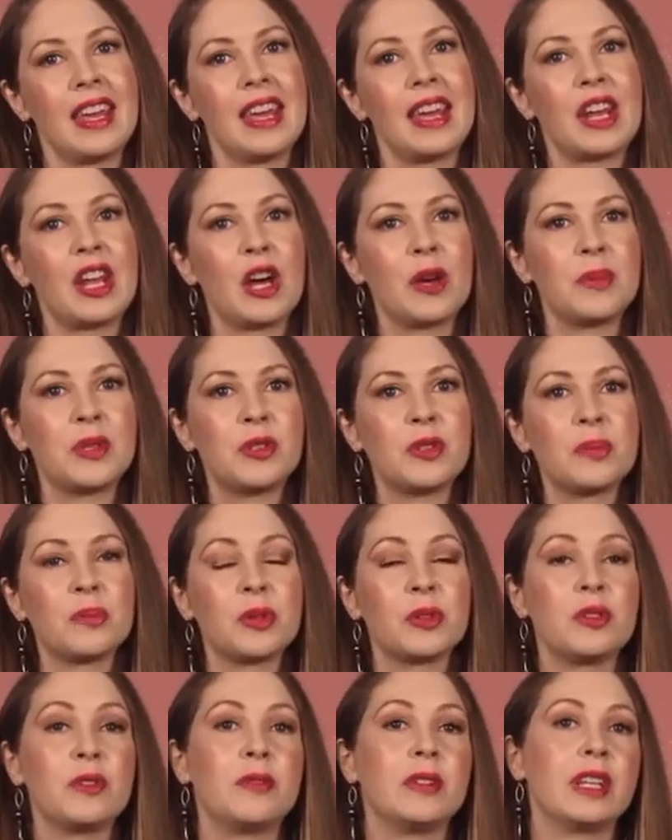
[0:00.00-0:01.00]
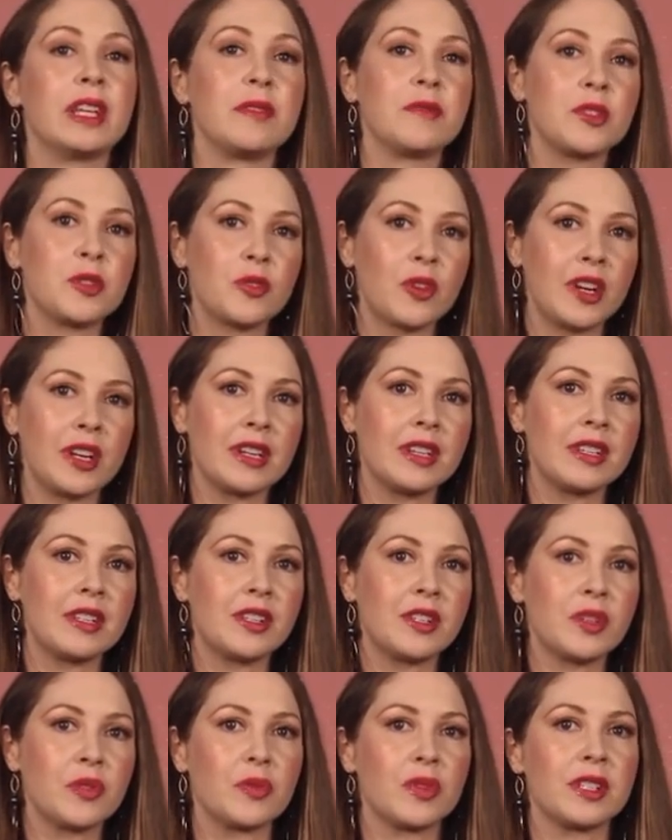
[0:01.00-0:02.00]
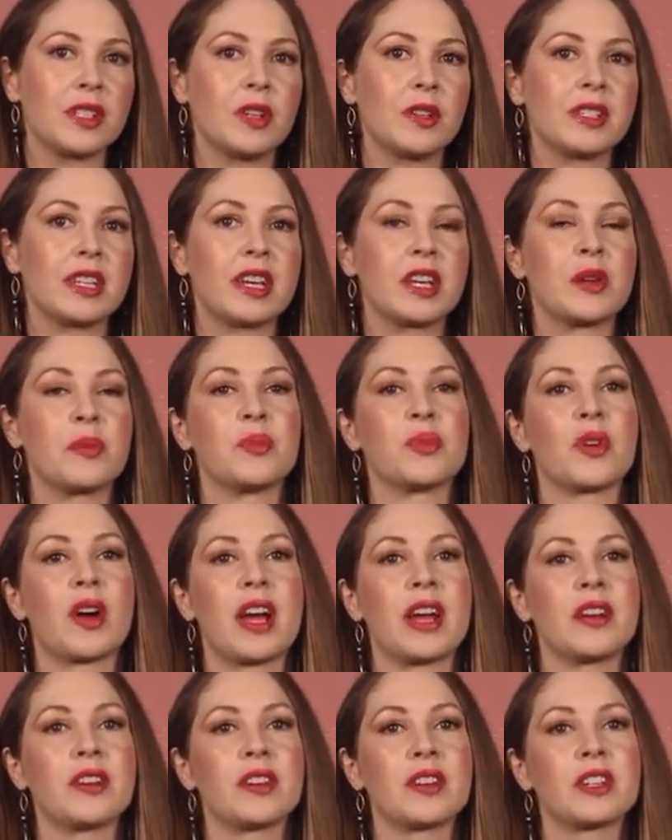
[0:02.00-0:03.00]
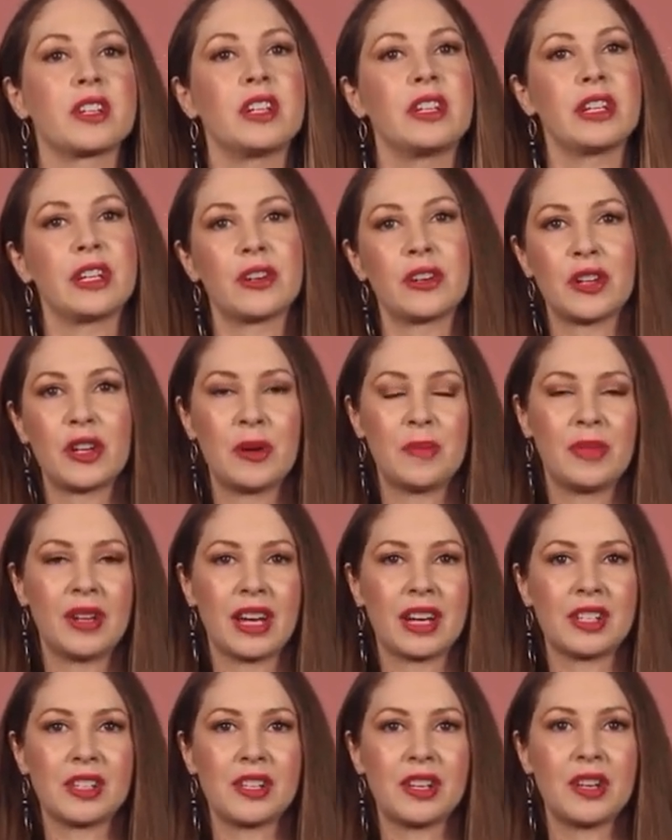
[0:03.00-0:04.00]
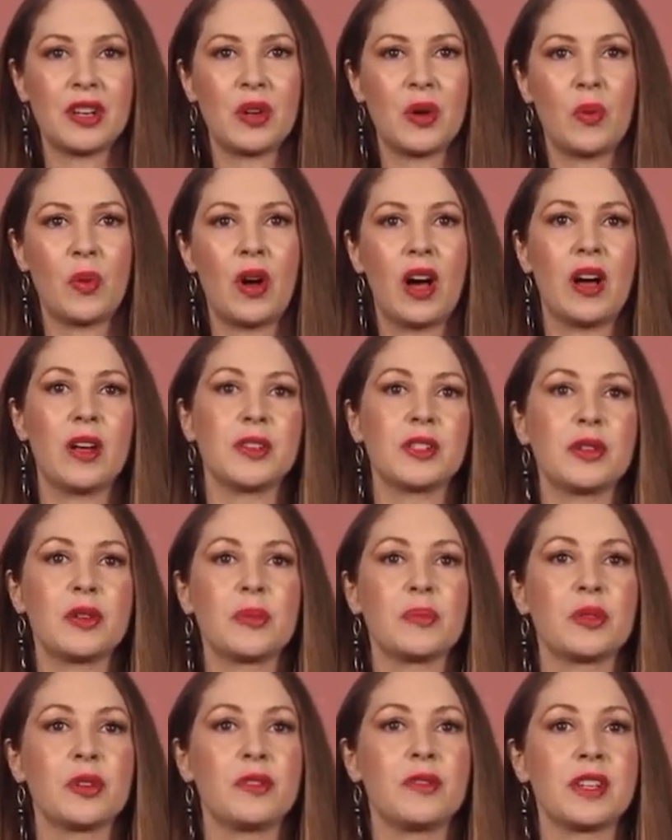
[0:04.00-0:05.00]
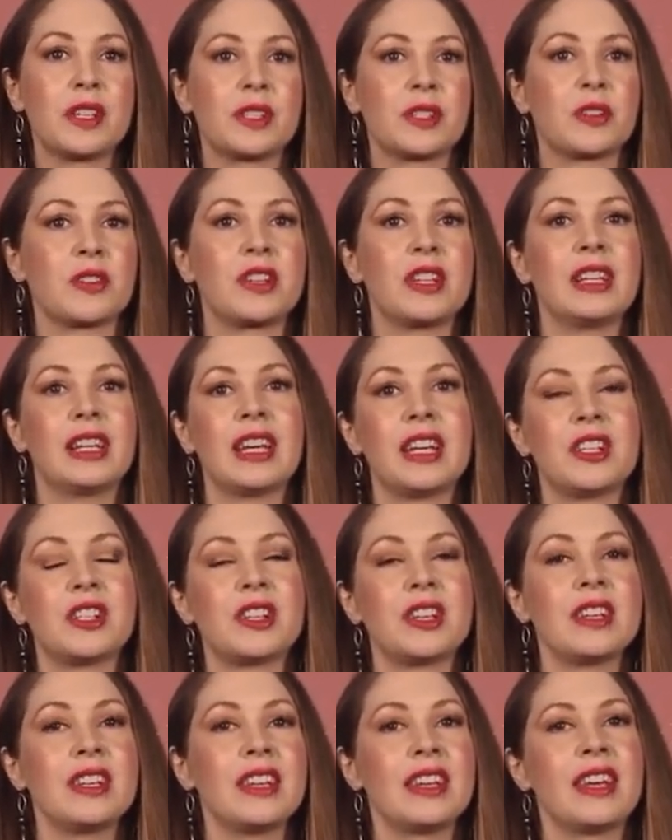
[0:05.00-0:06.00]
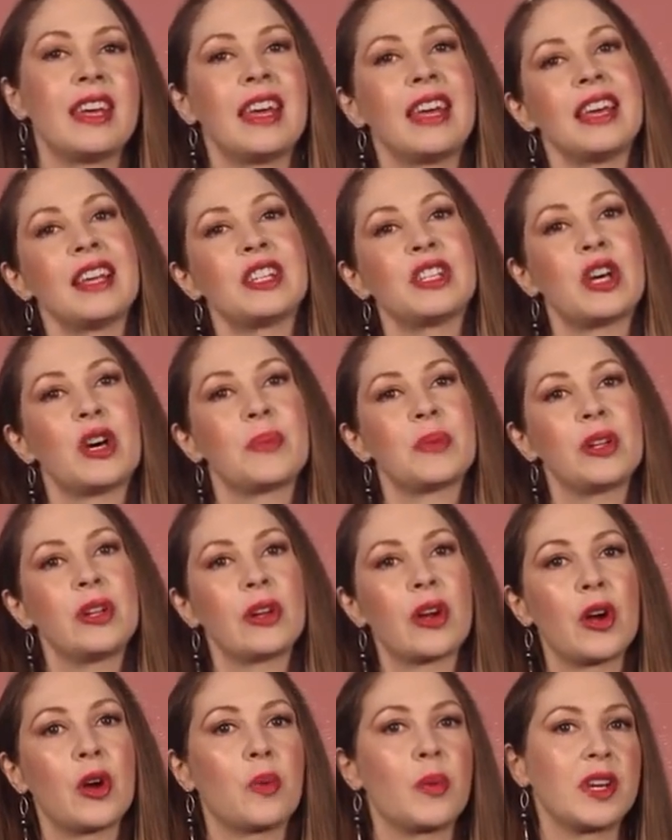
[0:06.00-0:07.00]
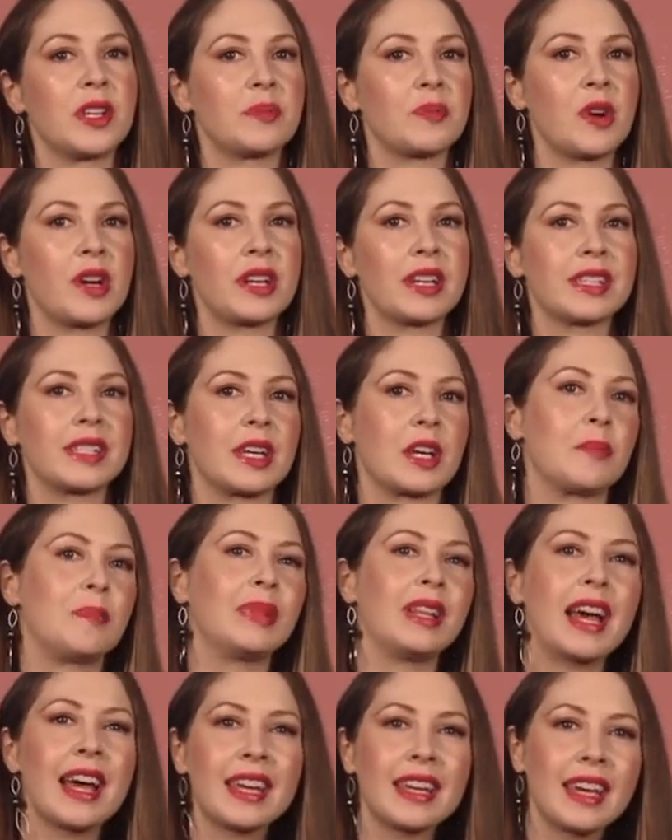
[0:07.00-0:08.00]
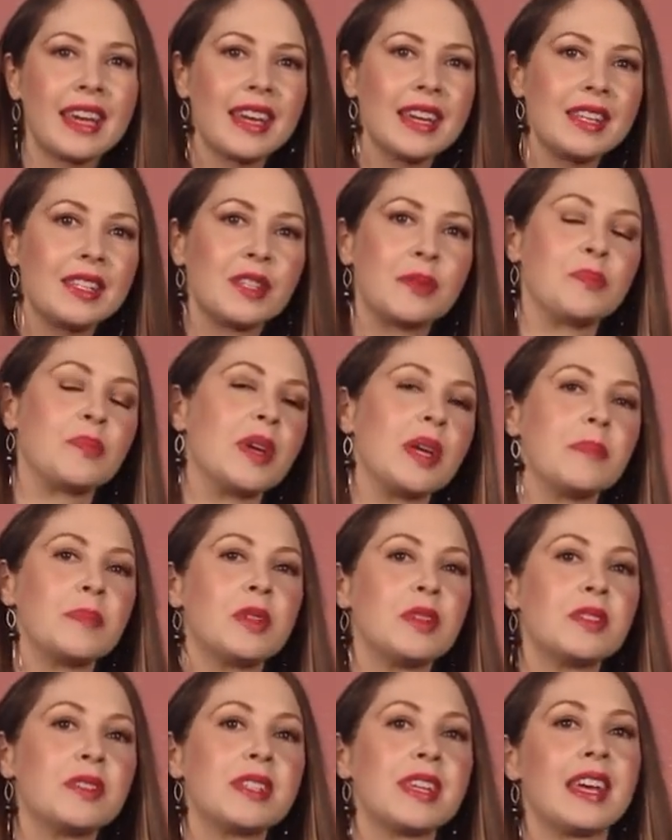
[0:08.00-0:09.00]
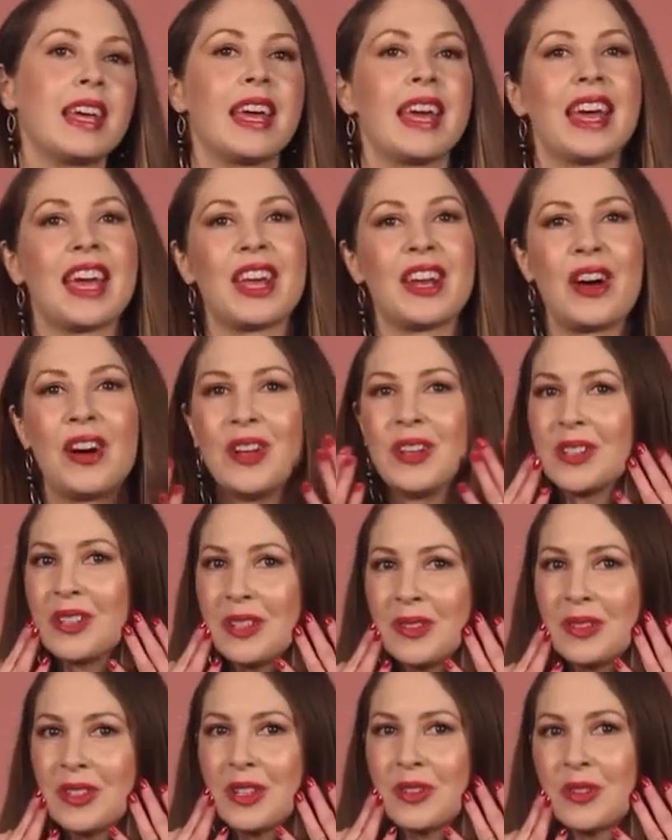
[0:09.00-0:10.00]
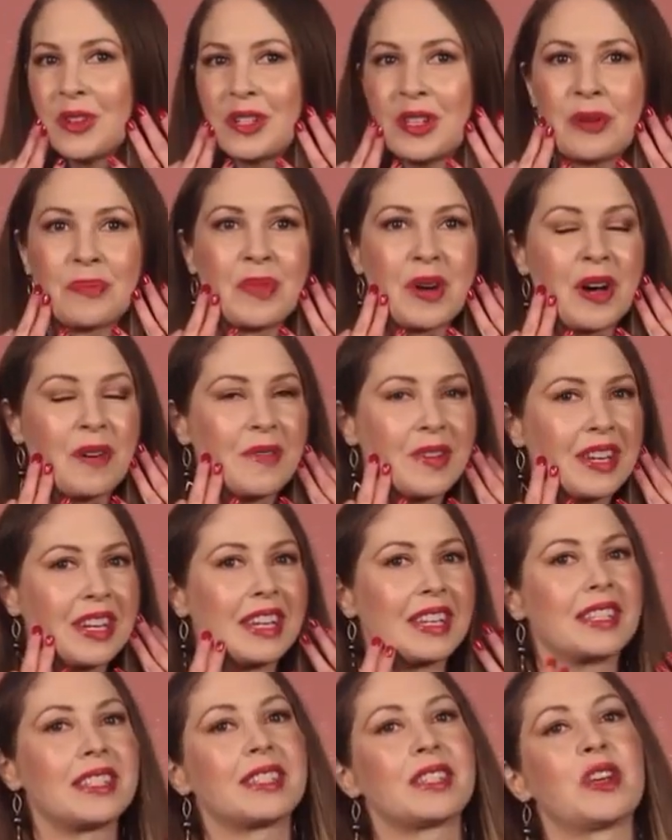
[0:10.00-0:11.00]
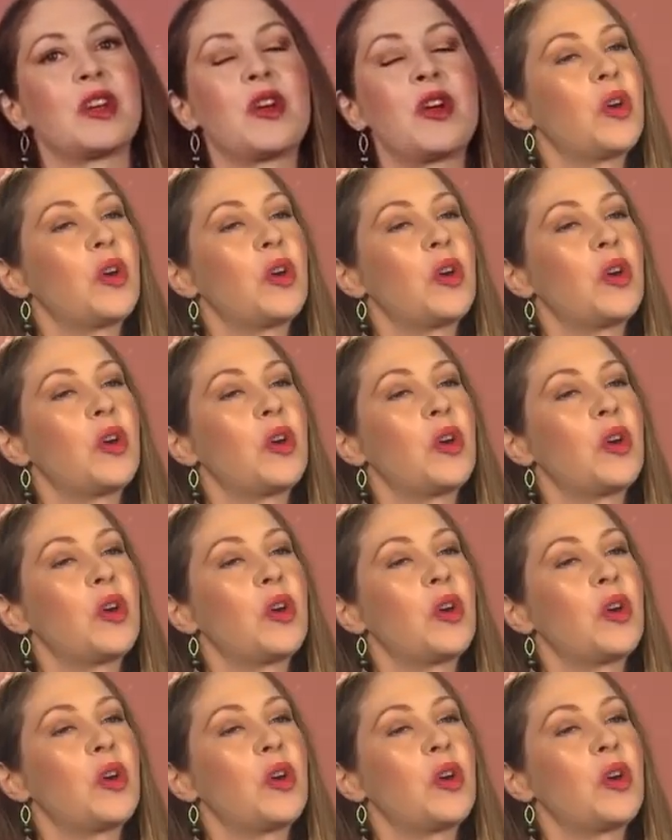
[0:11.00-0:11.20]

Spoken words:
It helps to improve lymph drainage, resulting in a brighter, clearer complexion, while also improving circulation to help clear out waste products like blackheads and pimples, and also decreasing puffiness.